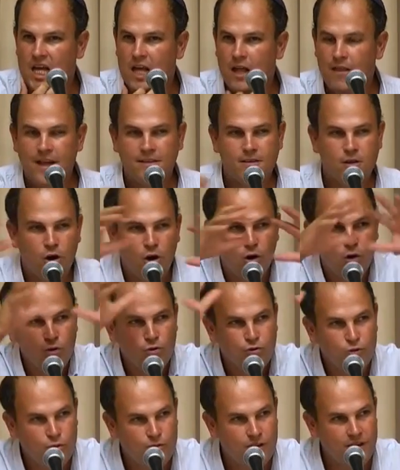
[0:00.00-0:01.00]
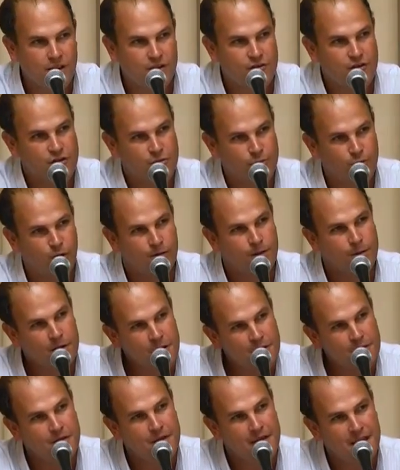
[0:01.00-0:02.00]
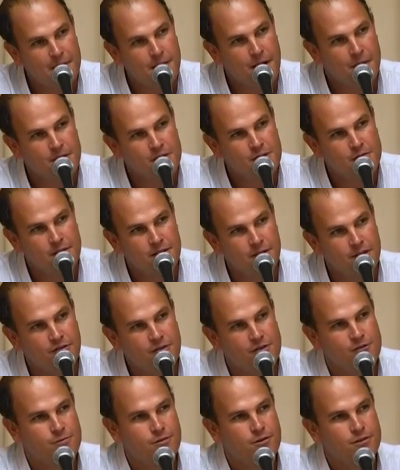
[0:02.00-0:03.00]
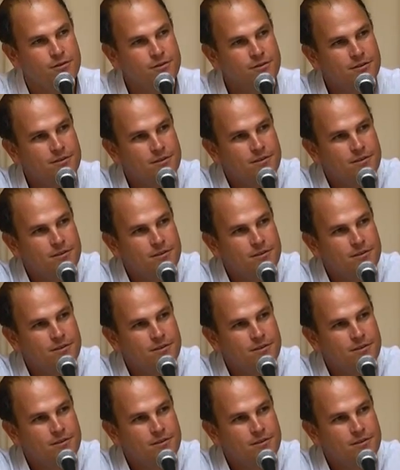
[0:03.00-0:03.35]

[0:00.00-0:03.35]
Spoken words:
that's a whole new religious world. I want to think about this religious world.